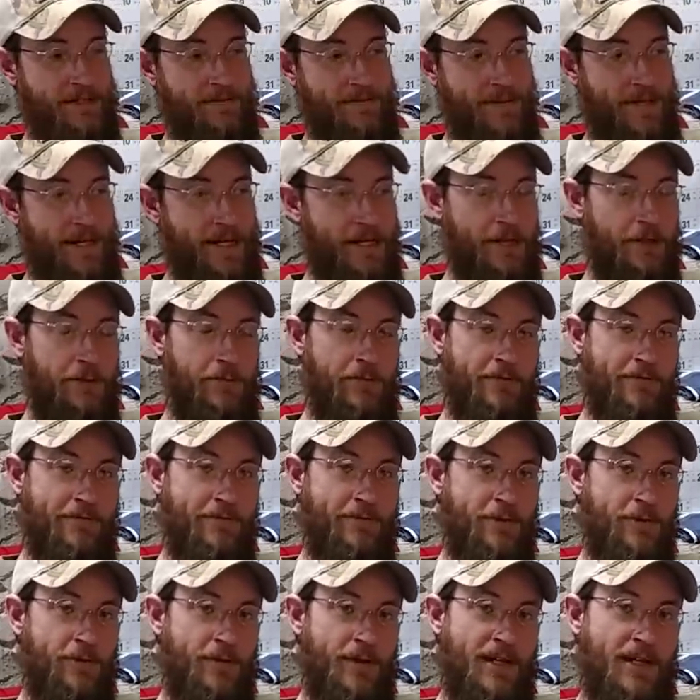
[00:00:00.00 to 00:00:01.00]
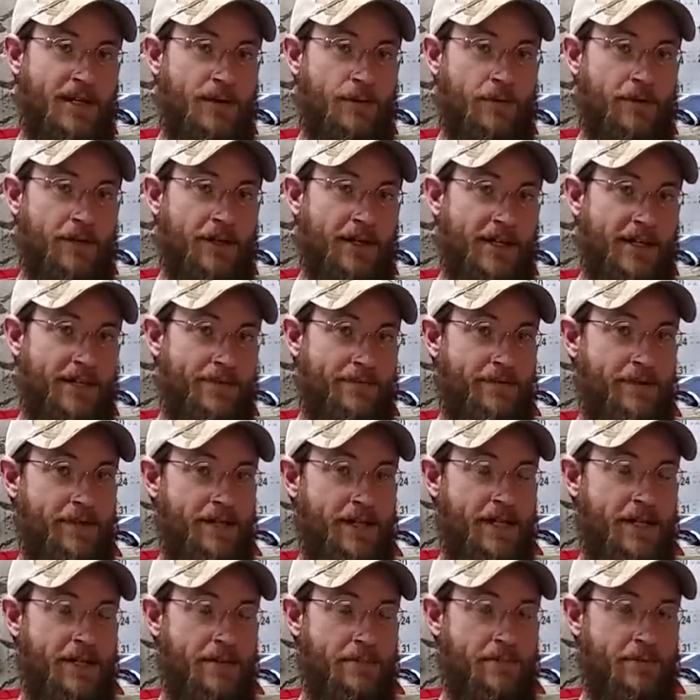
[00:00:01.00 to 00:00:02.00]
to vacuum the flue out where I have the
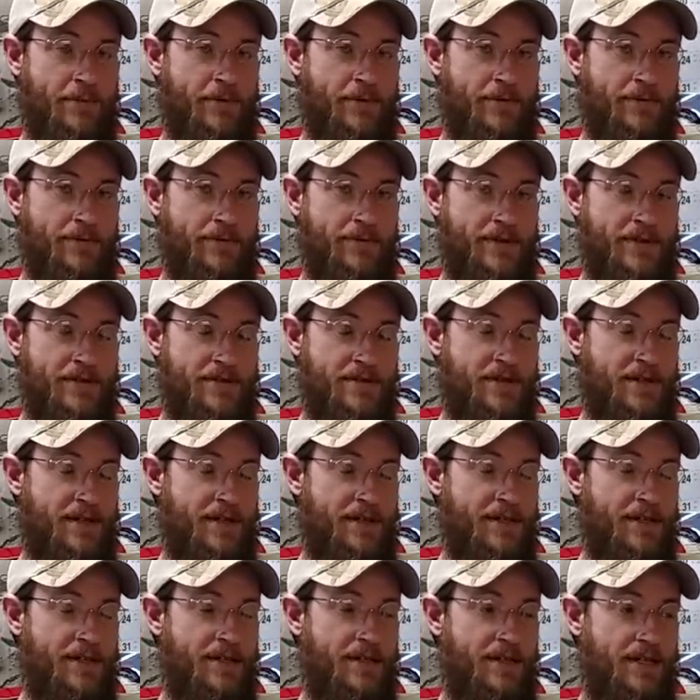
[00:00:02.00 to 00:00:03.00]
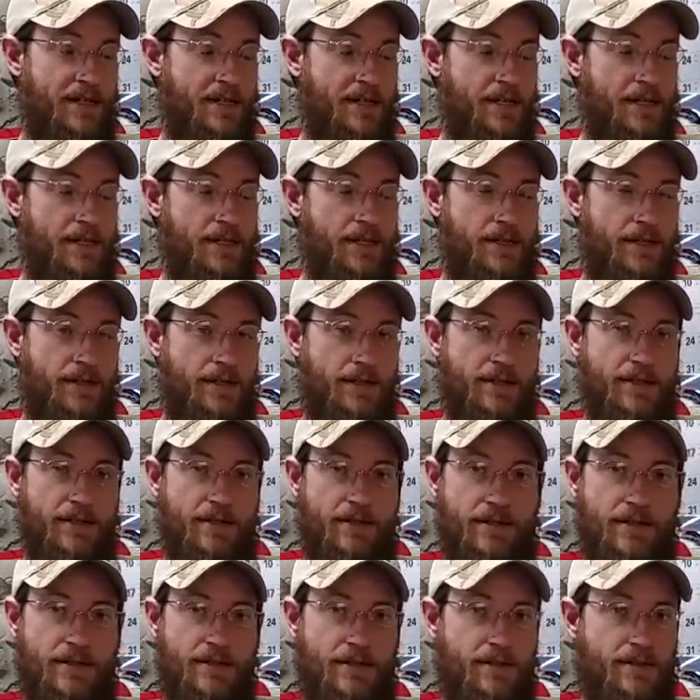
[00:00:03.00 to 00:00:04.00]
damper inside the T
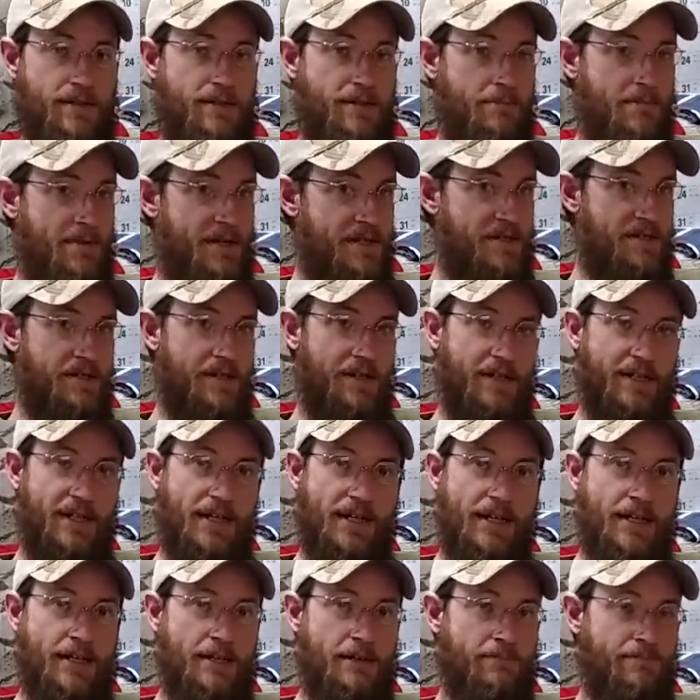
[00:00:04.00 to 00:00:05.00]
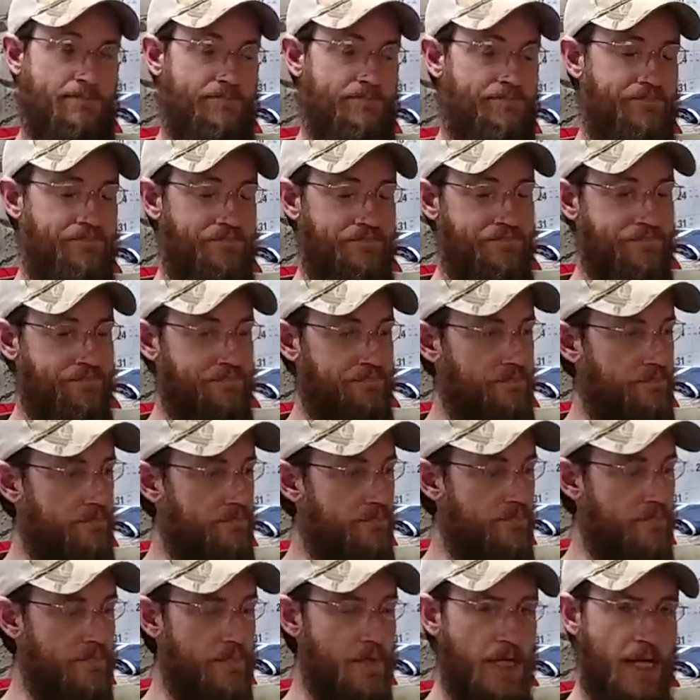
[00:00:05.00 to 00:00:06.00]
best I can.
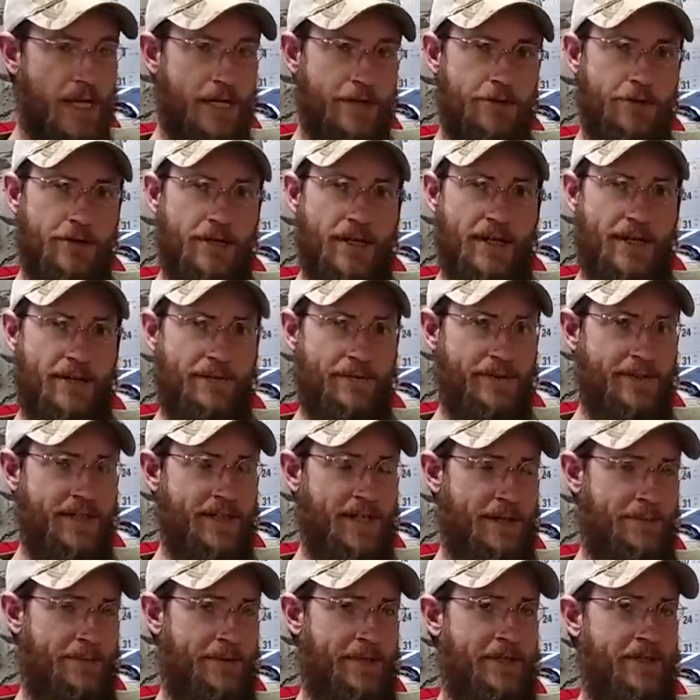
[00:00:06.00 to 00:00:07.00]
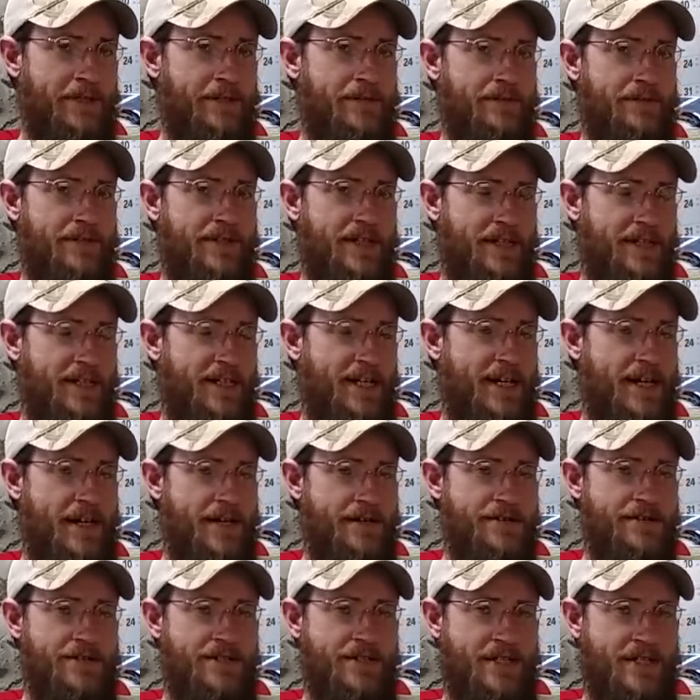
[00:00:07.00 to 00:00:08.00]
I do that every time I take the
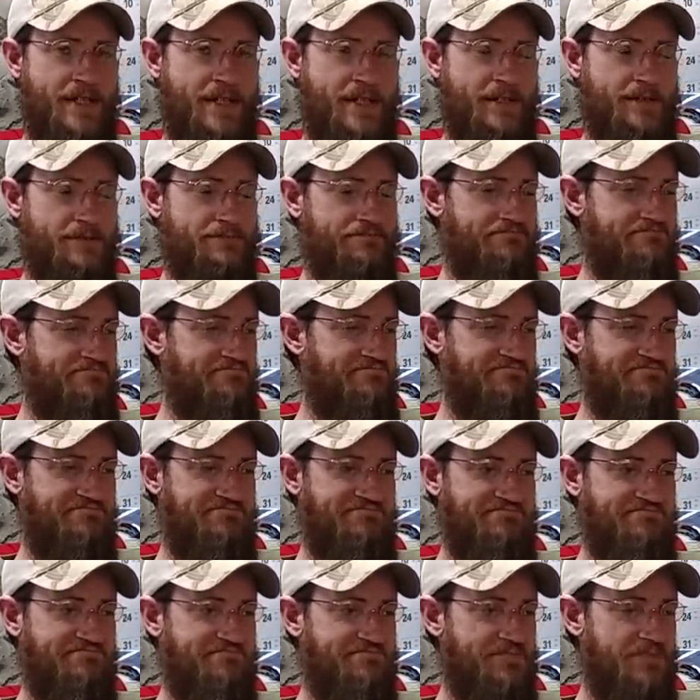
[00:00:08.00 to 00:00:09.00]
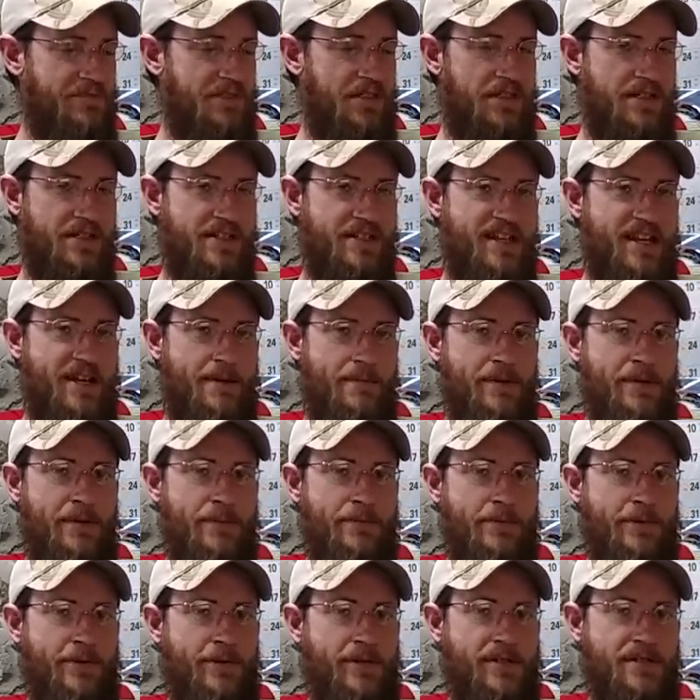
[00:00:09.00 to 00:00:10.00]
ashes out. 10
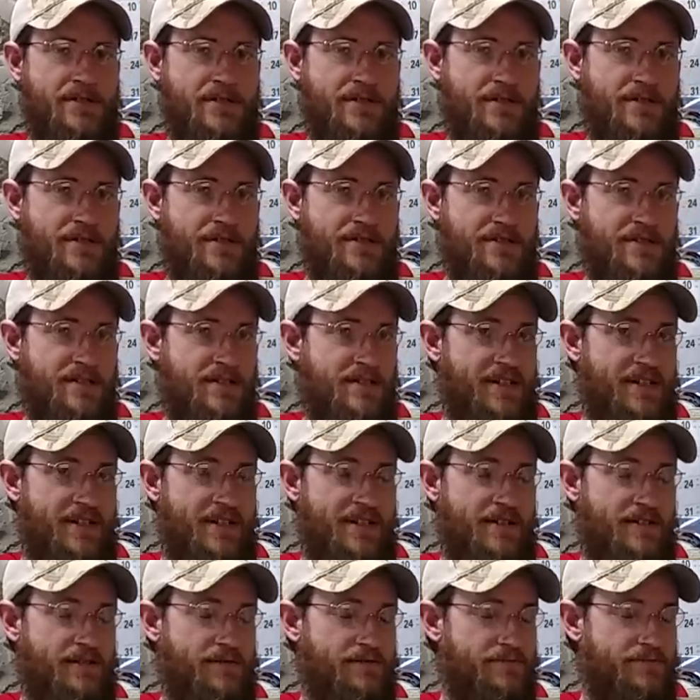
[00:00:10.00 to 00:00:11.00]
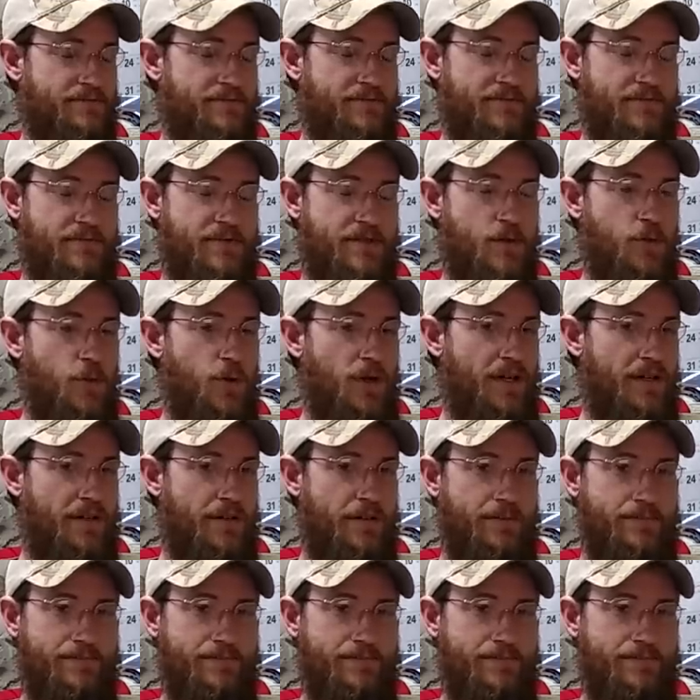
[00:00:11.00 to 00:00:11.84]
minute process at that. It's quick.